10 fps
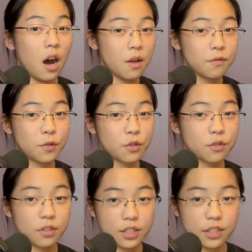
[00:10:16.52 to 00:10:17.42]

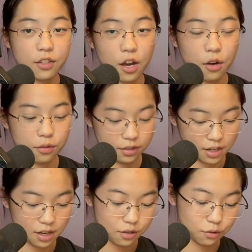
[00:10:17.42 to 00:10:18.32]
Unfortunately, no.
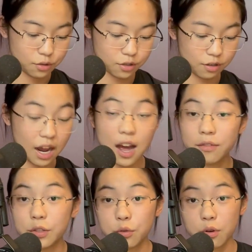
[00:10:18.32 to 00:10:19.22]
You still
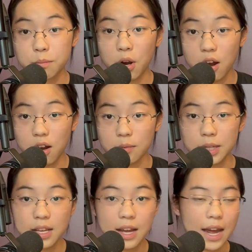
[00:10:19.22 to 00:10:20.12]
have your palm.